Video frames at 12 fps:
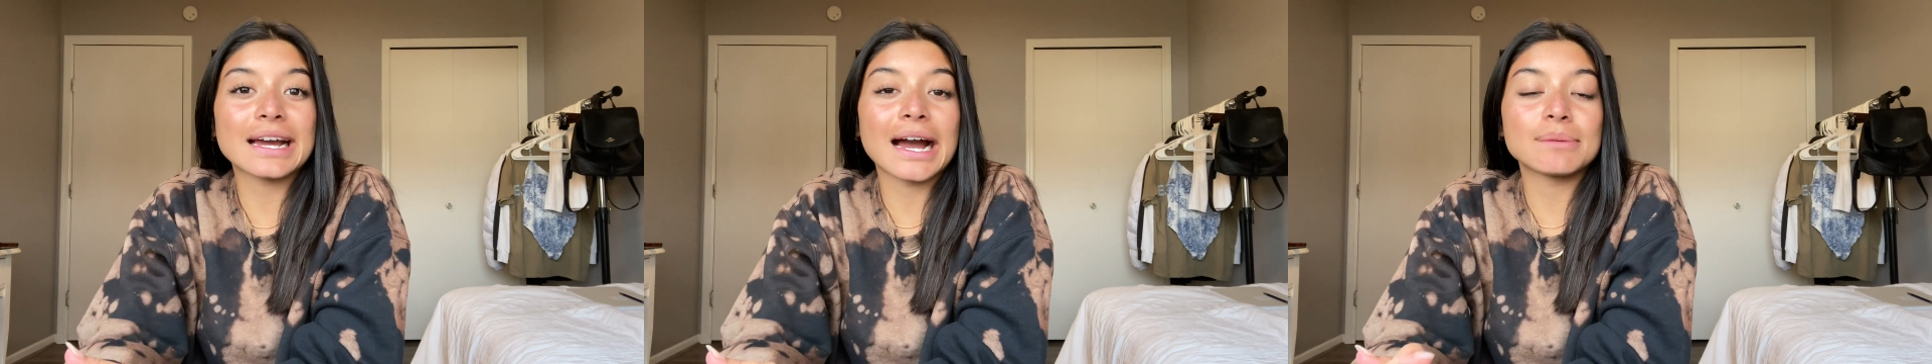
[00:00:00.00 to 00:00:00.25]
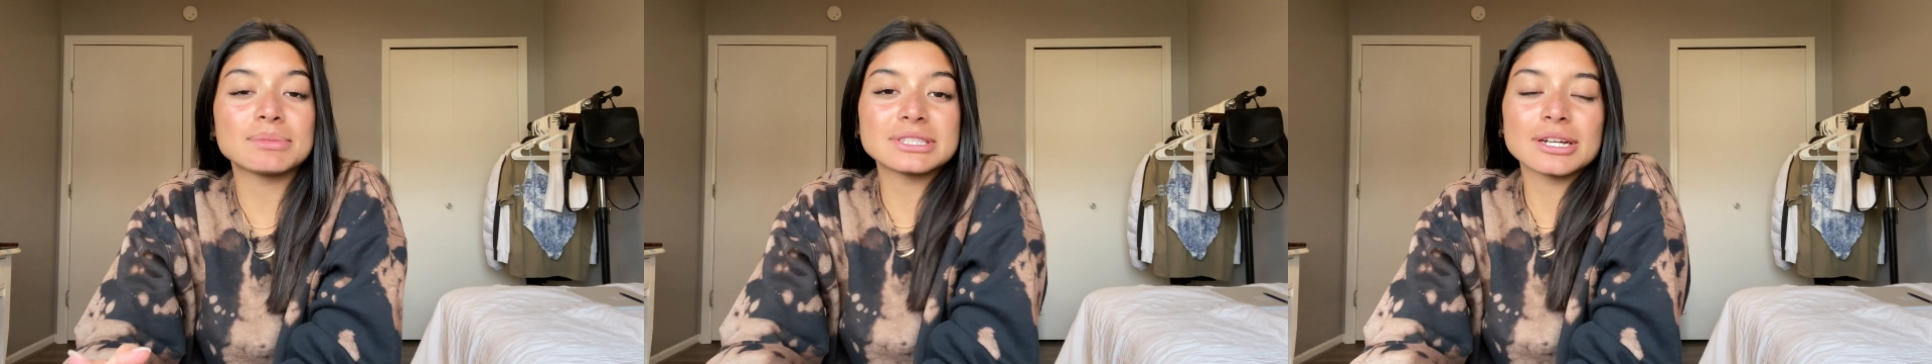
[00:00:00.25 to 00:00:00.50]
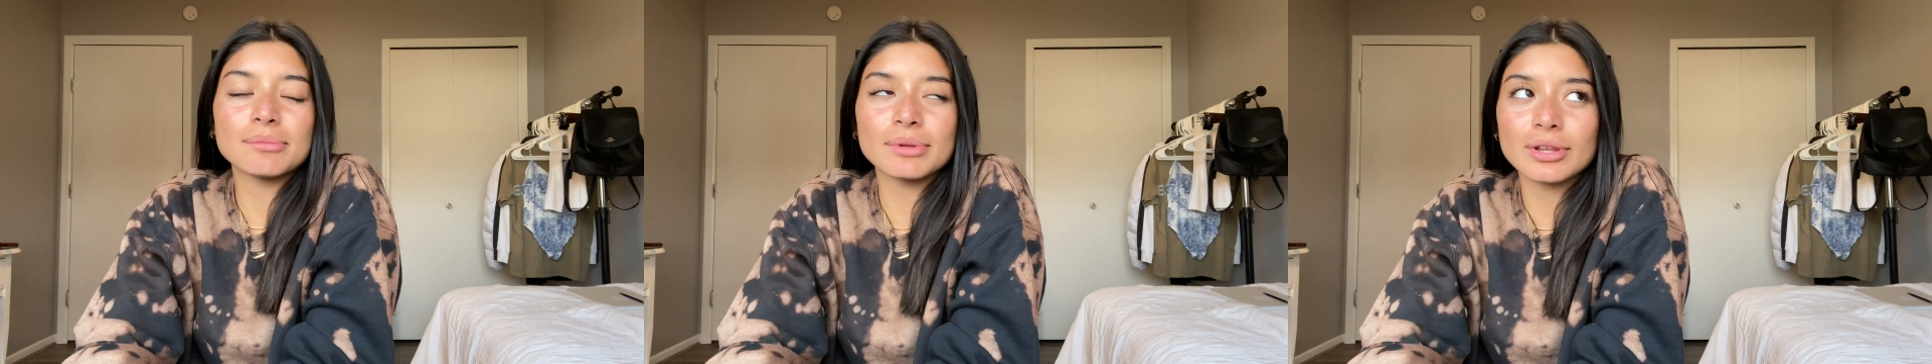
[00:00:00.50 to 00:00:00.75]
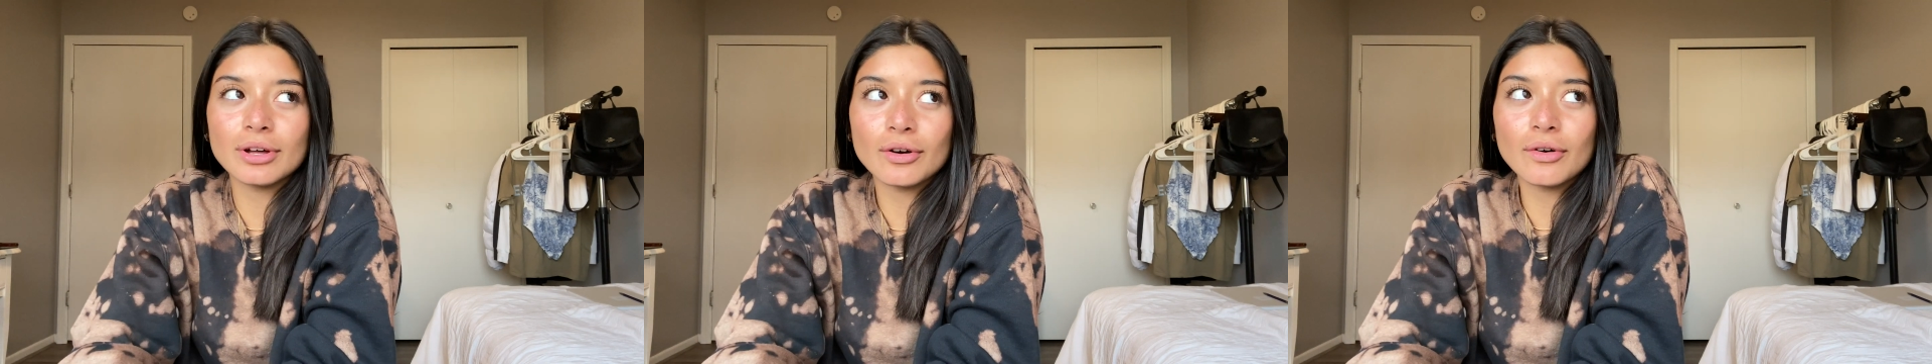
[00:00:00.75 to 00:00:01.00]
comment down
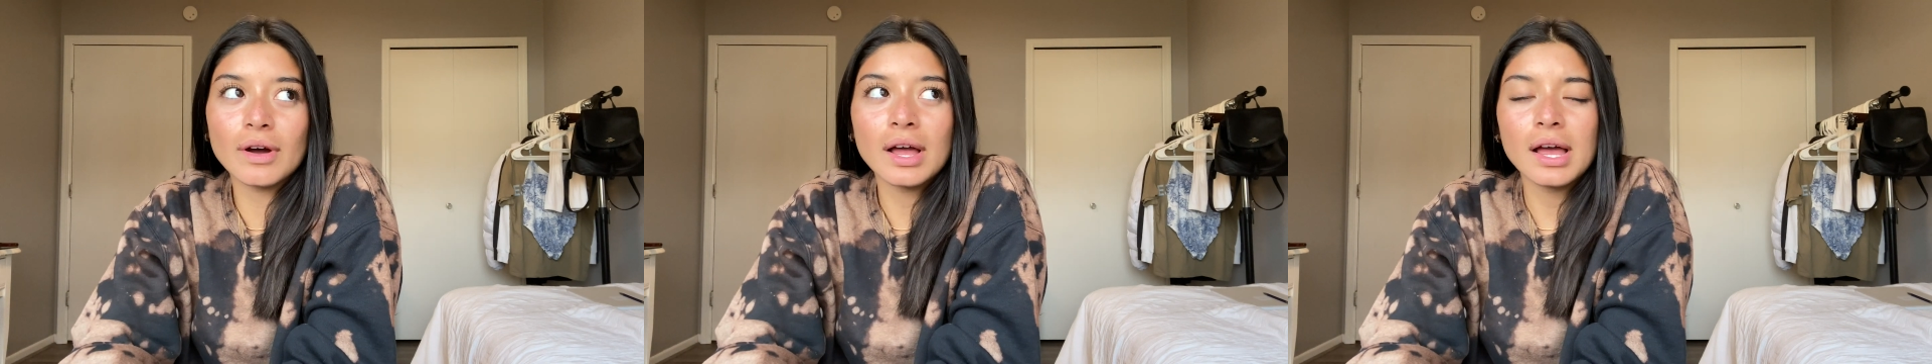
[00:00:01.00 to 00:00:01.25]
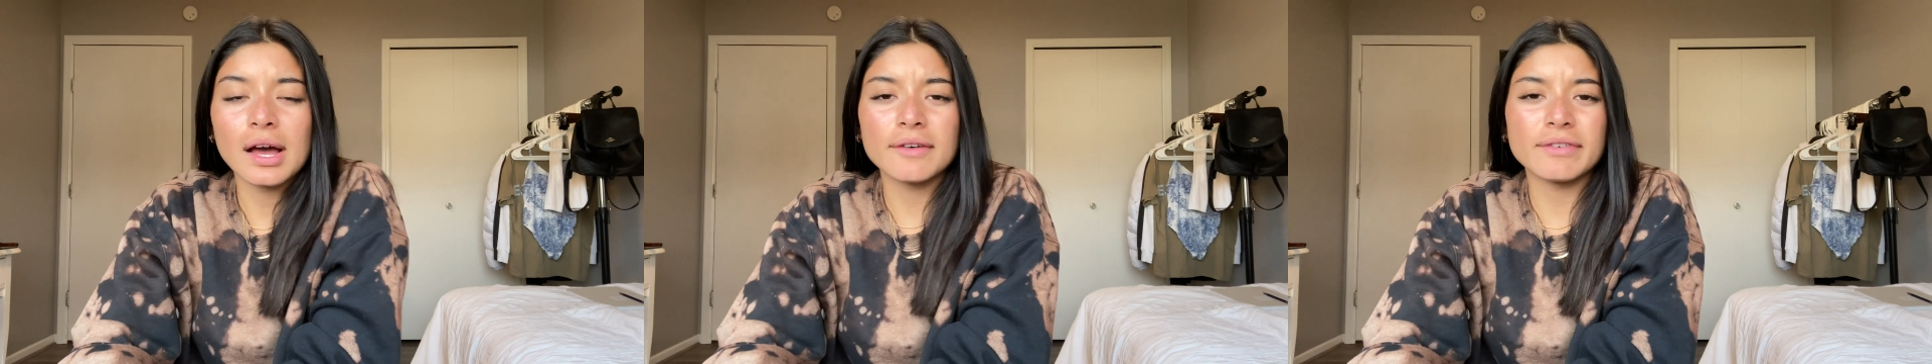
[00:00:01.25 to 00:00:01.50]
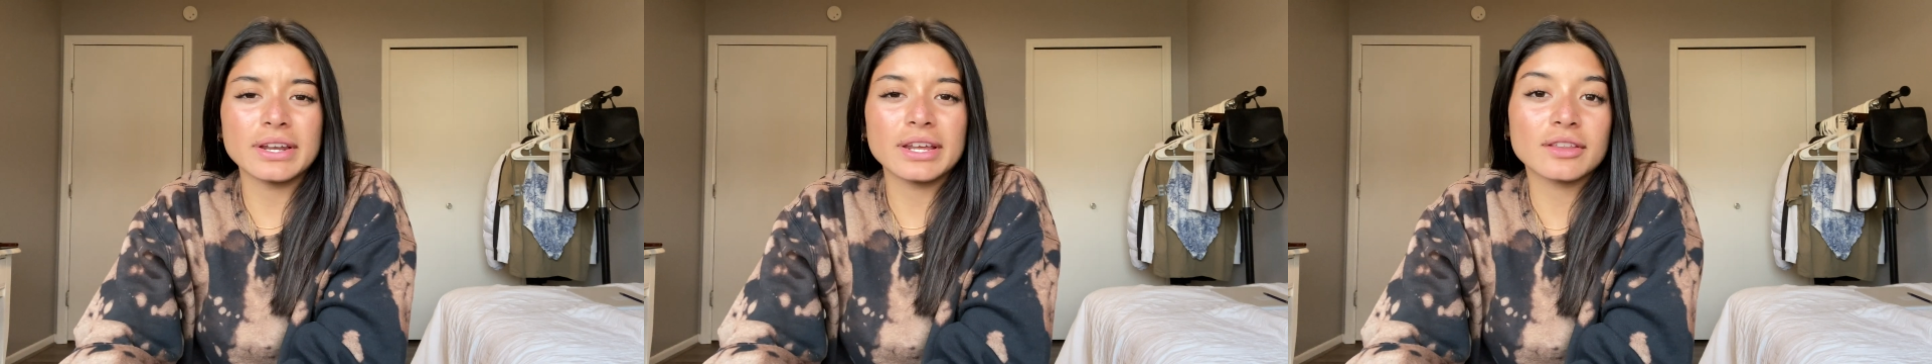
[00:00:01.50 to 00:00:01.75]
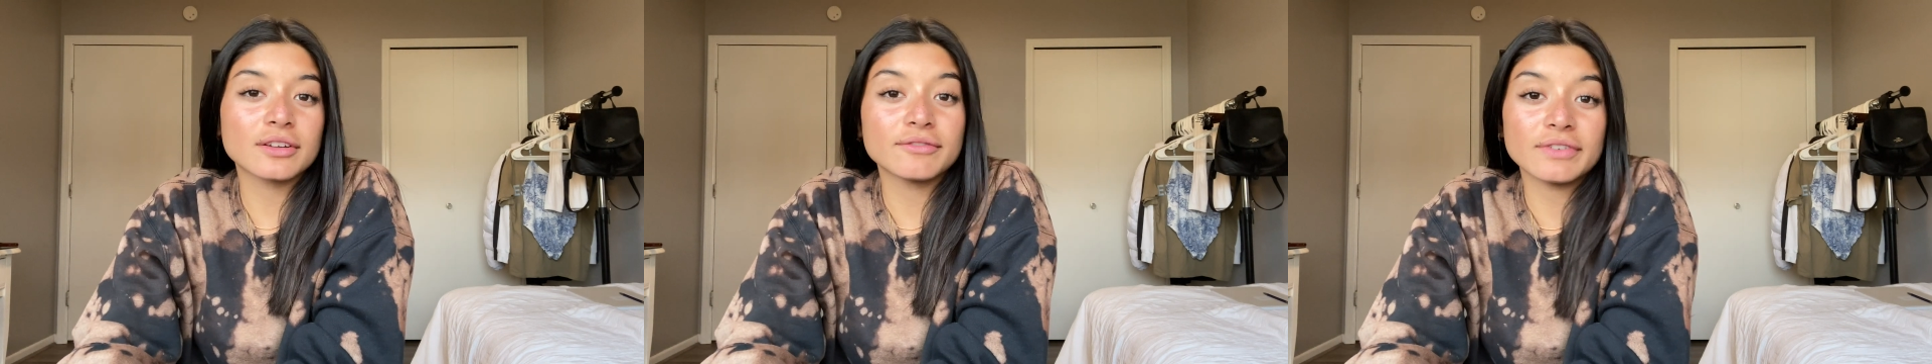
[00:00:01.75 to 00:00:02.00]
below of
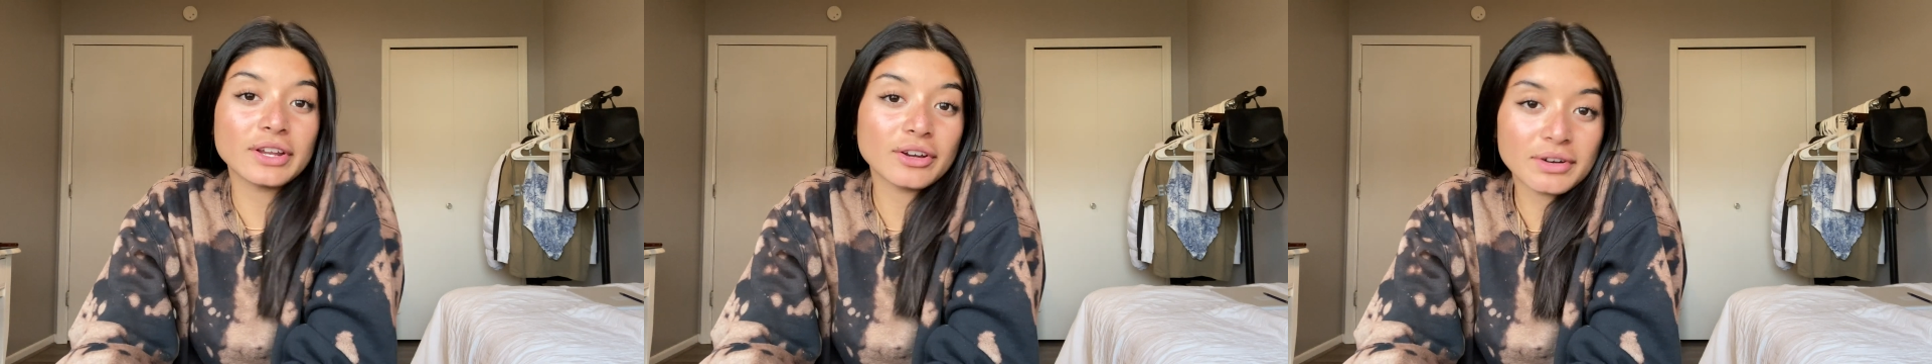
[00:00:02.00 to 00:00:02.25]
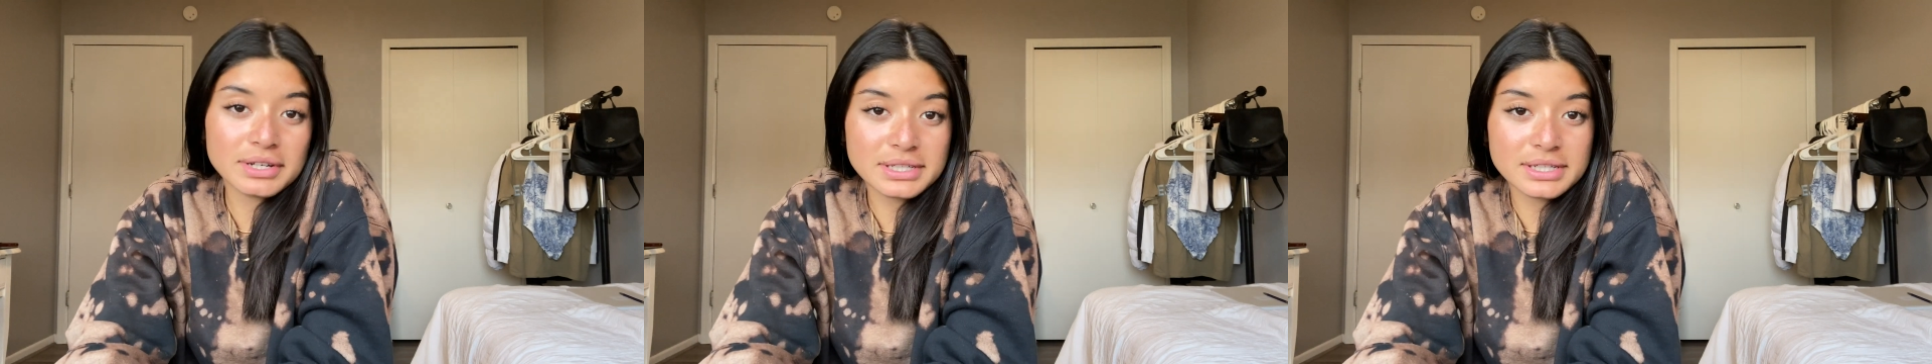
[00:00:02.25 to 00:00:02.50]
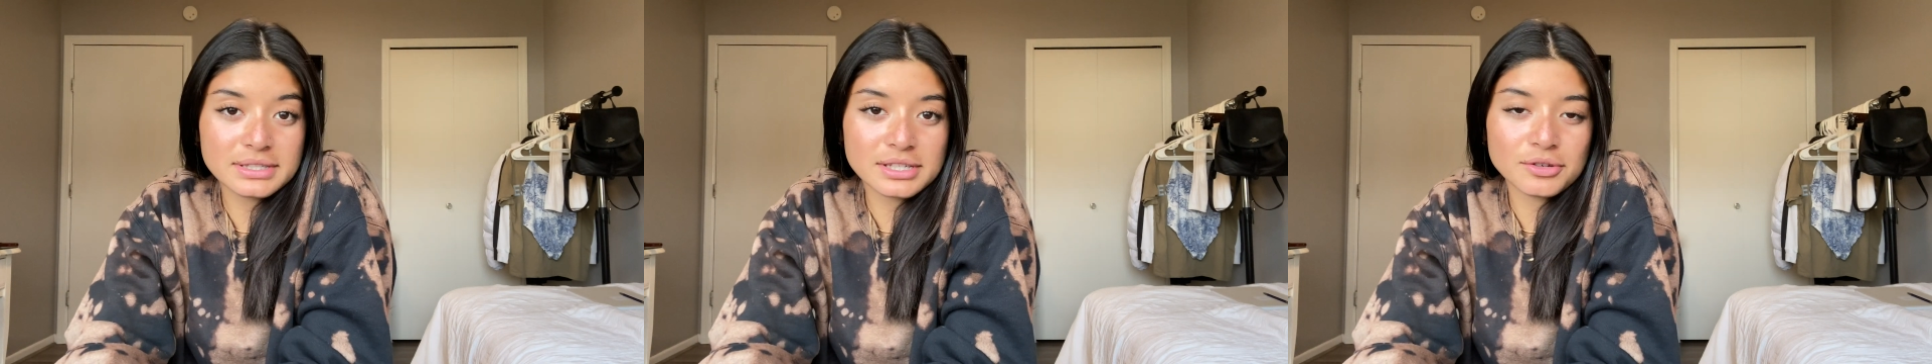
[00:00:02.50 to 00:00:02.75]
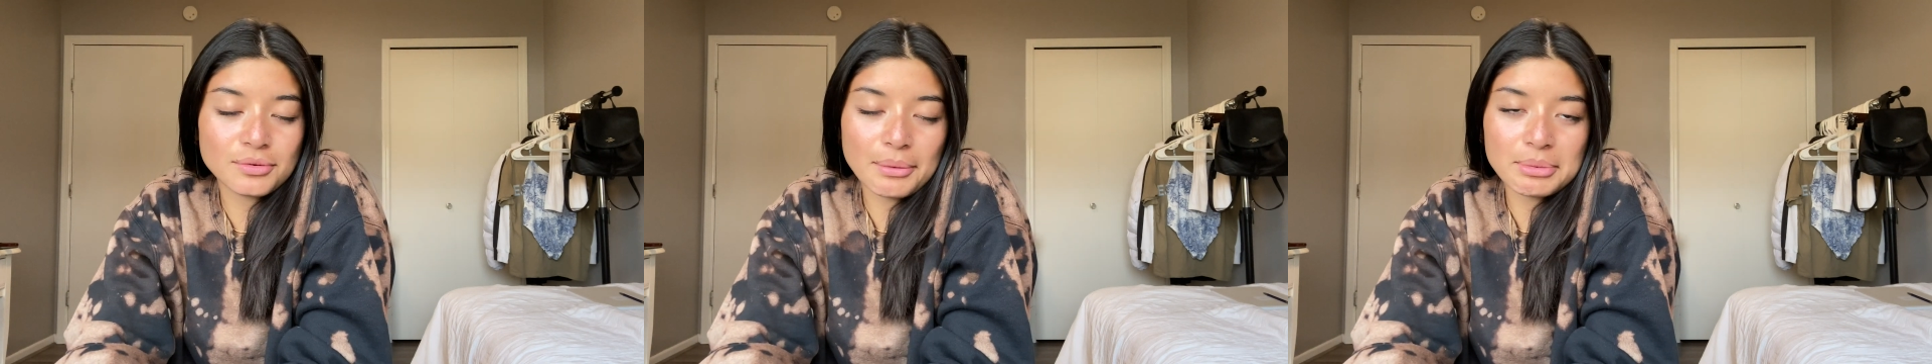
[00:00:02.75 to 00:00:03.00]
any other video ideas
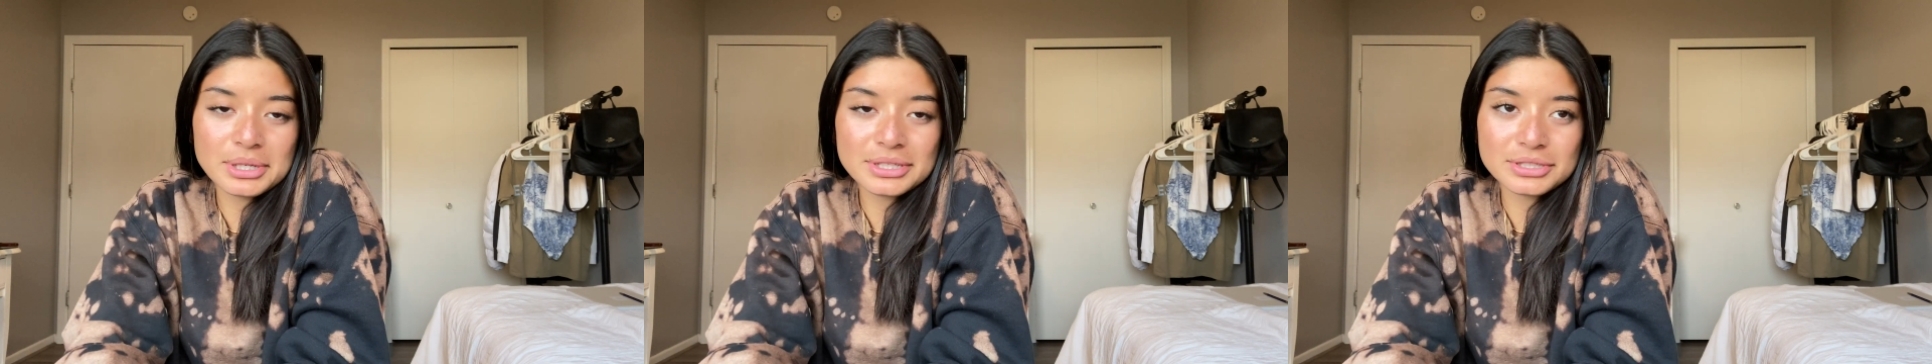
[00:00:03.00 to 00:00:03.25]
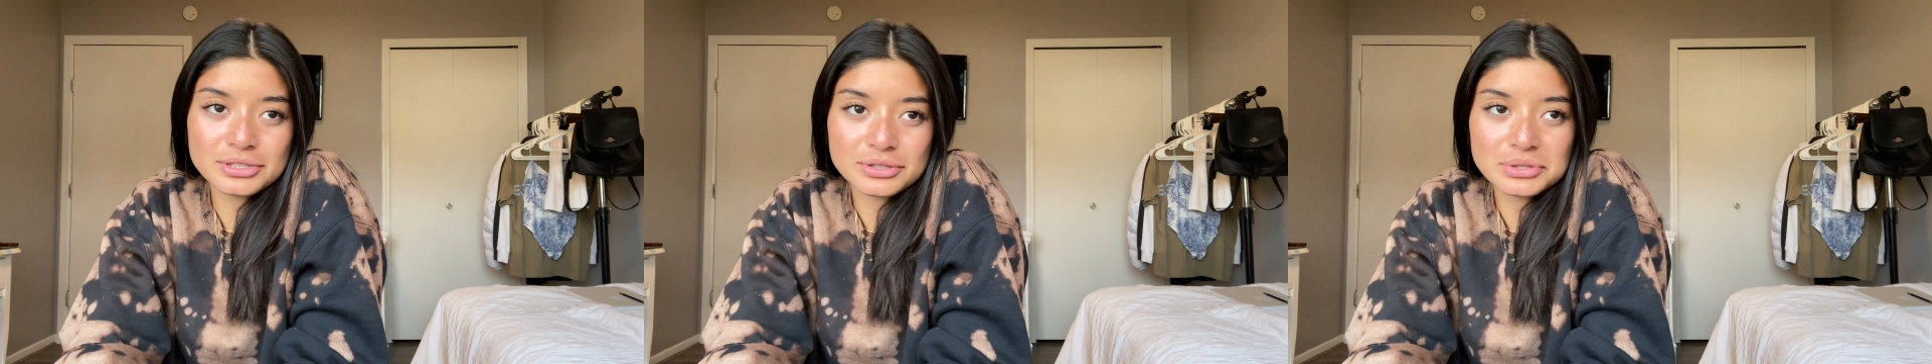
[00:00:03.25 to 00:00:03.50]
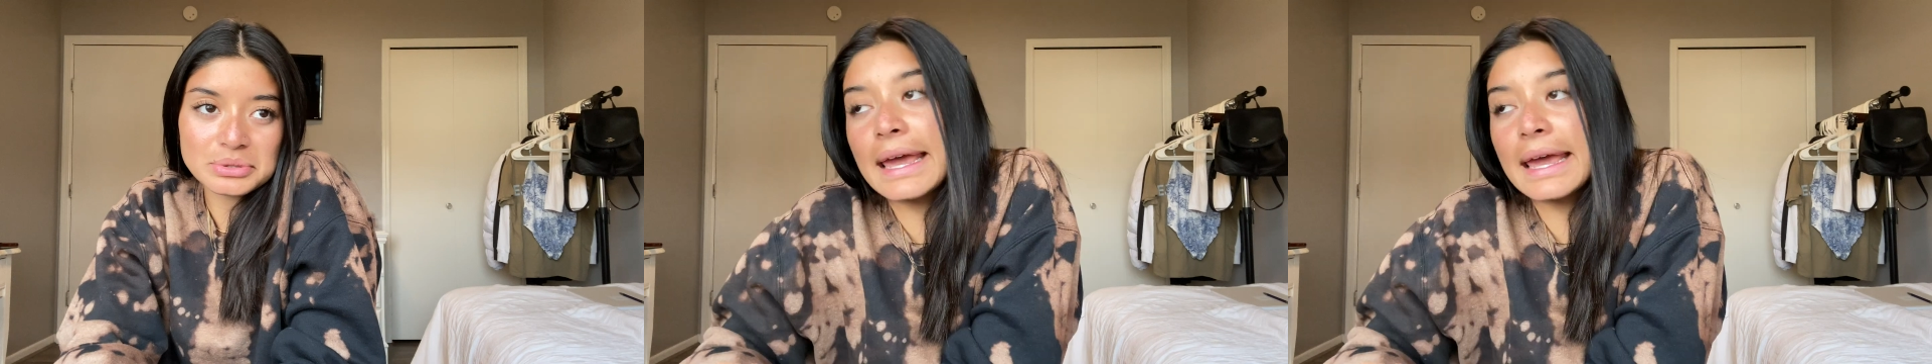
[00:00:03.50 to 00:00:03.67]
that you want me to do,